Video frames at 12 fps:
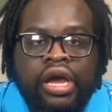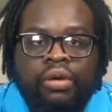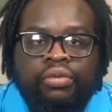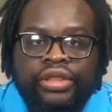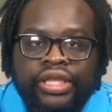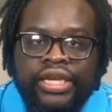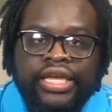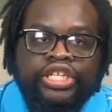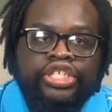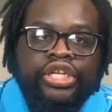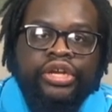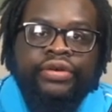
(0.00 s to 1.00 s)
Within
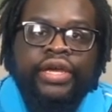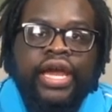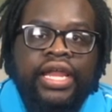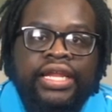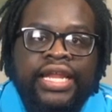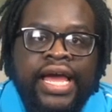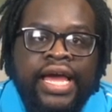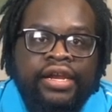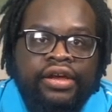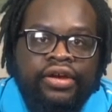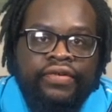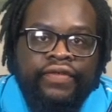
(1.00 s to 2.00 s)
engineering, a lot
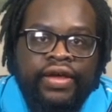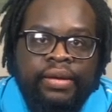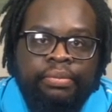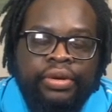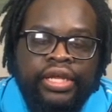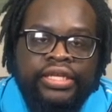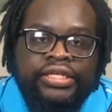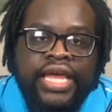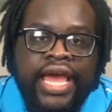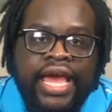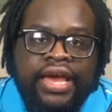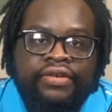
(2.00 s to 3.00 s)
of companies
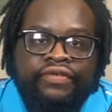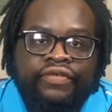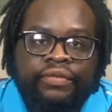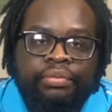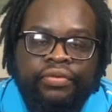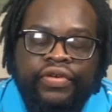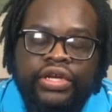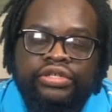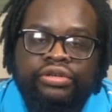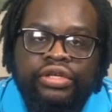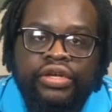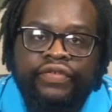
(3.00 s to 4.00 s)
have
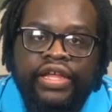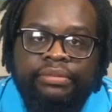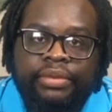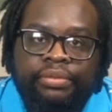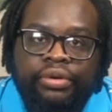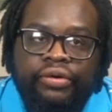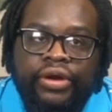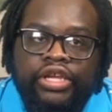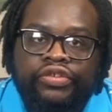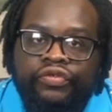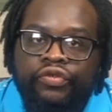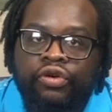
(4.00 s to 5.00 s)
professional development programs
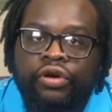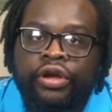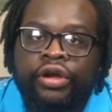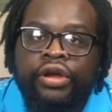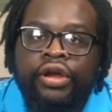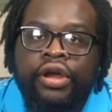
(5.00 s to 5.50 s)
for